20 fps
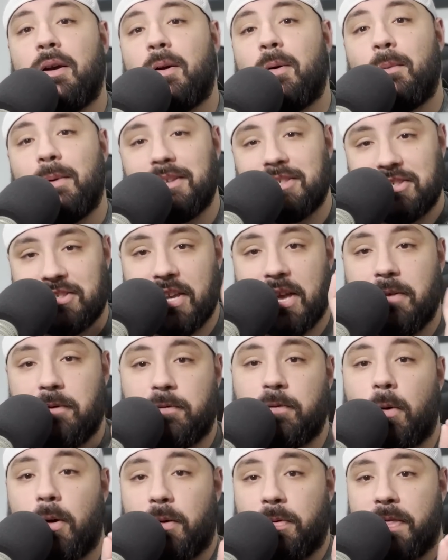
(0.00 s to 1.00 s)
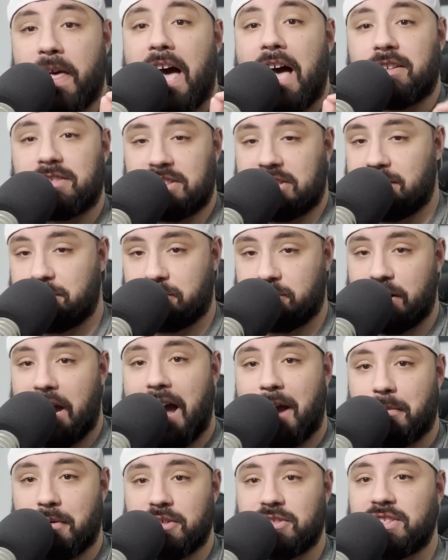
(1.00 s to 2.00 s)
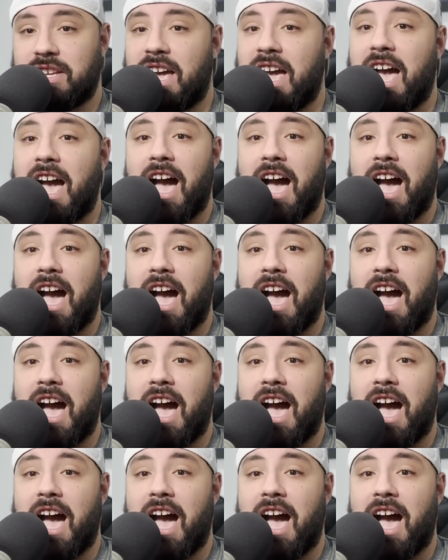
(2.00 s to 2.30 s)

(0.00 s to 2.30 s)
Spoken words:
We just hit 4,000 subscribers.